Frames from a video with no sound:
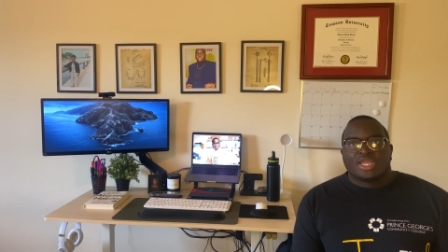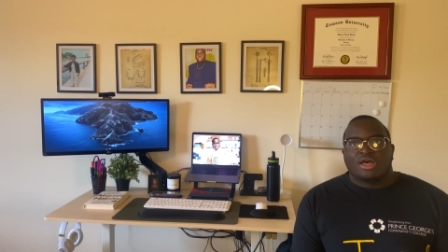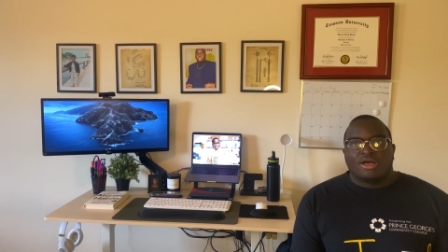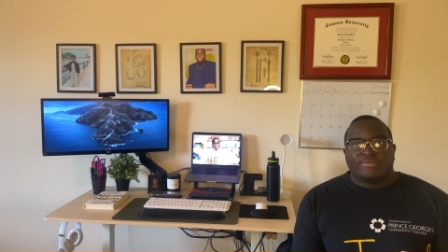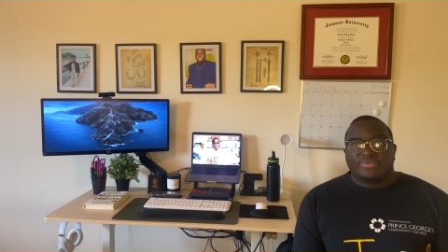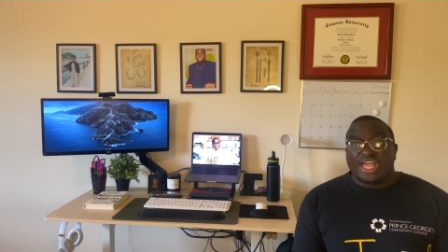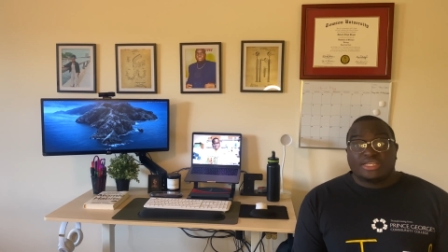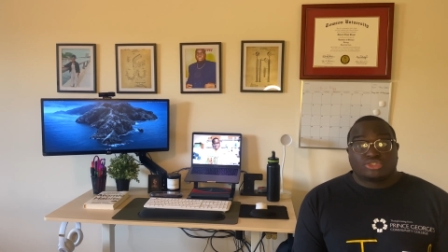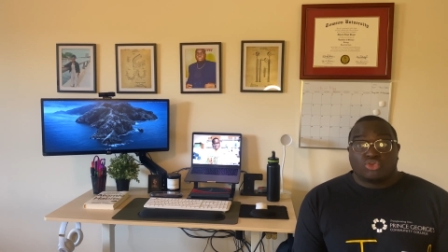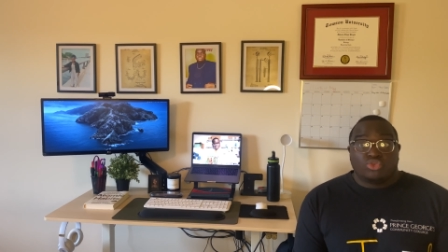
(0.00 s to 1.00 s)
um, that's
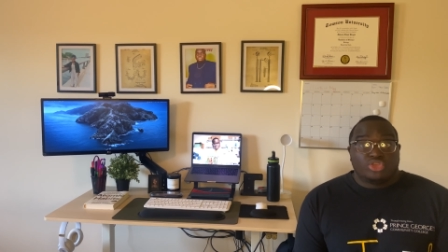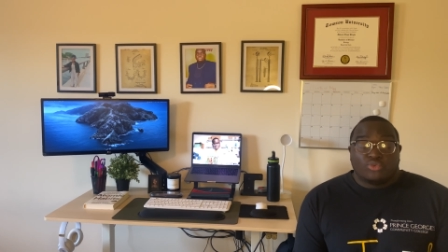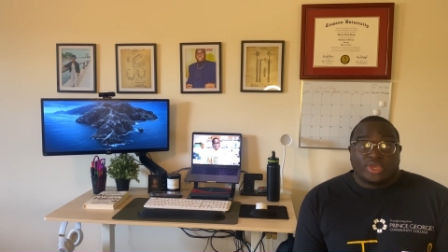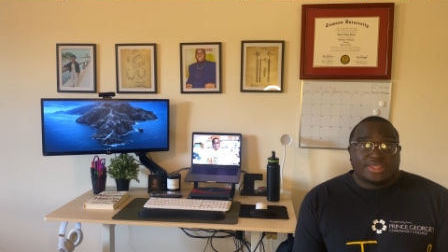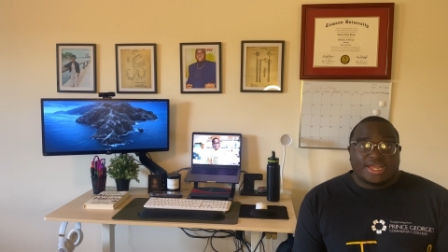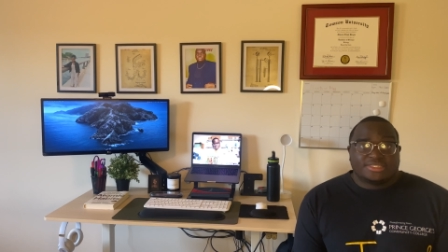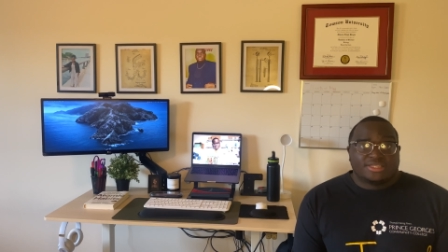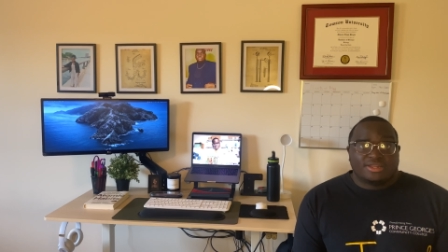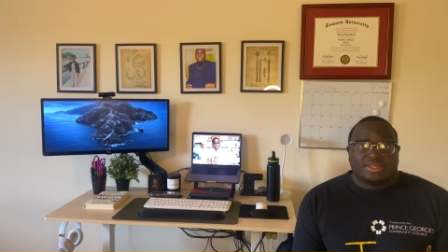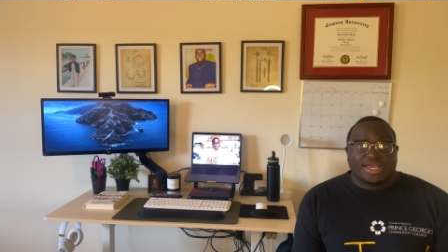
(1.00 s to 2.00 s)
solely the way that I studied.